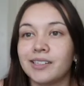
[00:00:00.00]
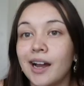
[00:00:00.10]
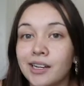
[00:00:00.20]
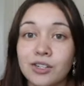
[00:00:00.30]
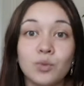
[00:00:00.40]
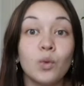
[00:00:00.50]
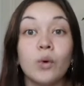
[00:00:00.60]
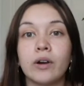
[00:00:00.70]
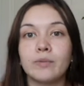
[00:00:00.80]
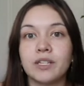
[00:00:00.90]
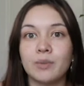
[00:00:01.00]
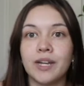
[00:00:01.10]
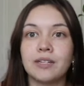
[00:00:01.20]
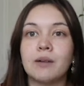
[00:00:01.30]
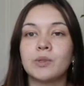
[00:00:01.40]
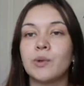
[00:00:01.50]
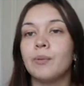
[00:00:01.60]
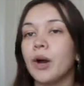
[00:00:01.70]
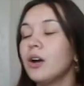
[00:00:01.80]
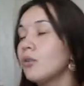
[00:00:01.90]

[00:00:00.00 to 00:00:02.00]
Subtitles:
kind of just warm the space up. So we bought